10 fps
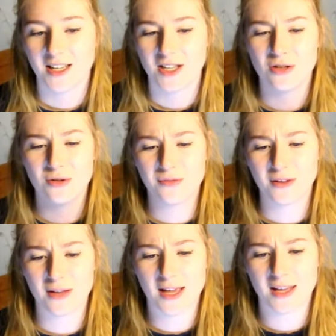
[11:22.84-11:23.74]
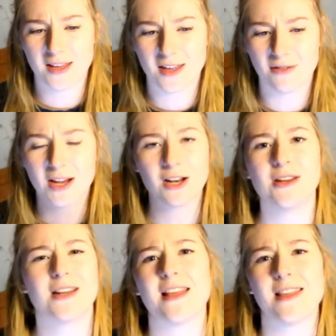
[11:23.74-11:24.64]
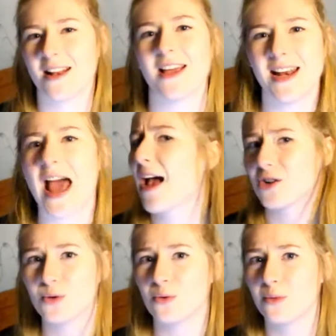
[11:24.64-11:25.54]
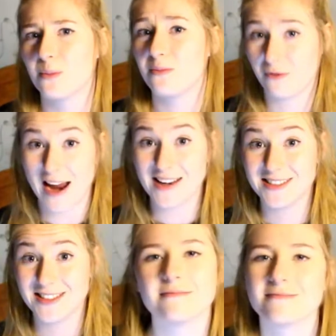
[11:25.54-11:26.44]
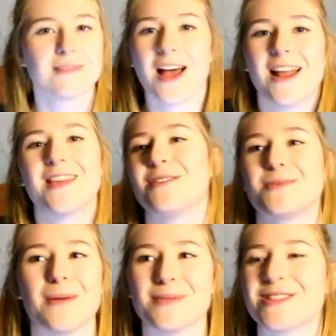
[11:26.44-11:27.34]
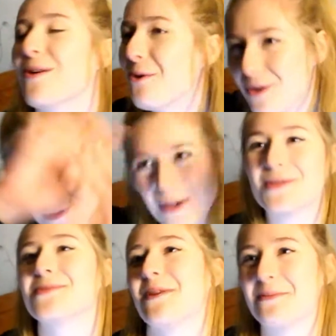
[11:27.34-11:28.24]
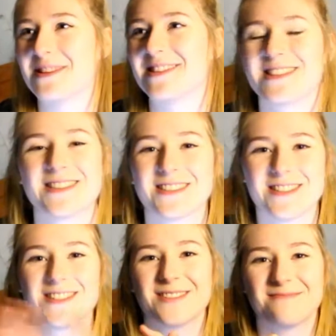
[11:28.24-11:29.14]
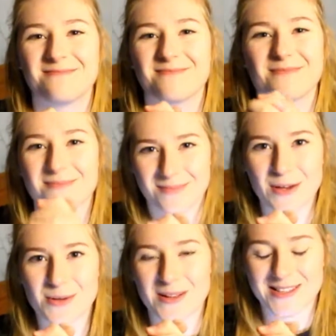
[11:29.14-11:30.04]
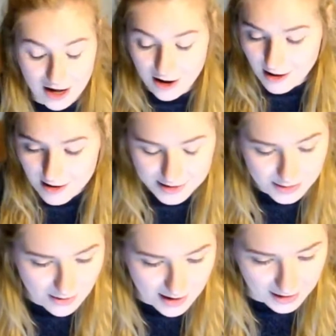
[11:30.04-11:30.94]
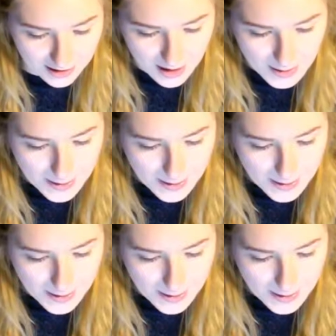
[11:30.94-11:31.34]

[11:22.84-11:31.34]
you feel like you're included, like they're like an actual friend. I like those moments. All of those moments. Just those ones. The last one.